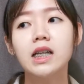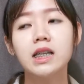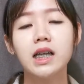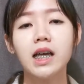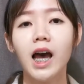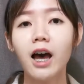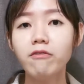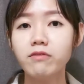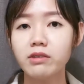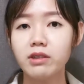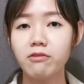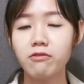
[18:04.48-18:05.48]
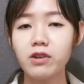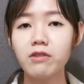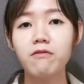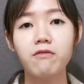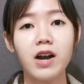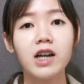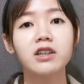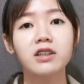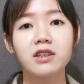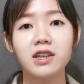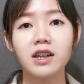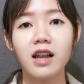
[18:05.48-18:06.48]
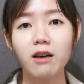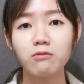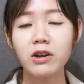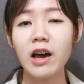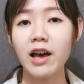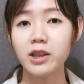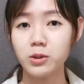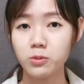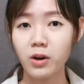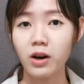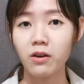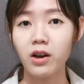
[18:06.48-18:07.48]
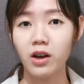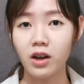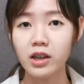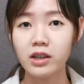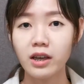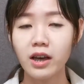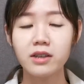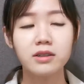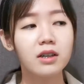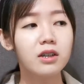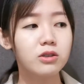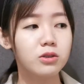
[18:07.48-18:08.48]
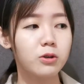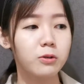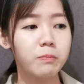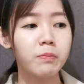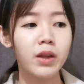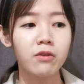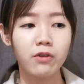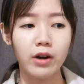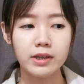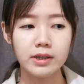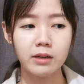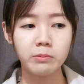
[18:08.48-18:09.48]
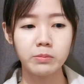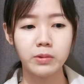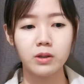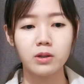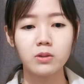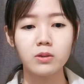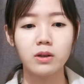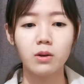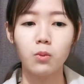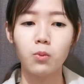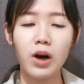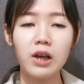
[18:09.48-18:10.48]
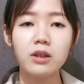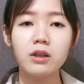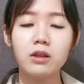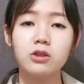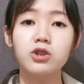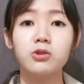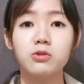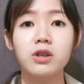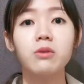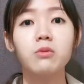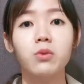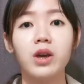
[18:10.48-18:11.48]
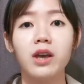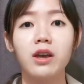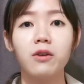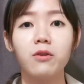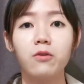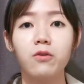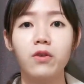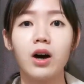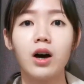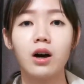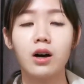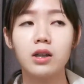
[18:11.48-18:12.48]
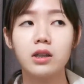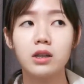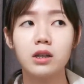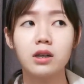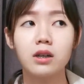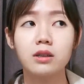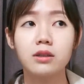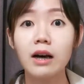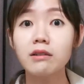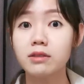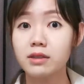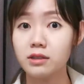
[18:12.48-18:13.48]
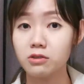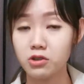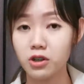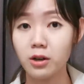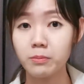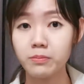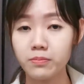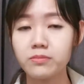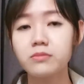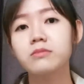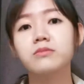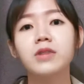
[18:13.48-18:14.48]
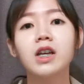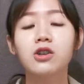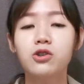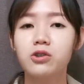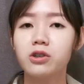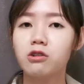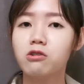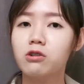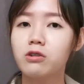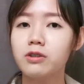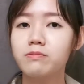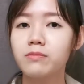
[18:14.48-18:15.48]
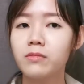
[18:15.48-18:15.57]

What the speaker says: they have different functioning level as well. Yes, so for example, one children with the Down syndrome, she could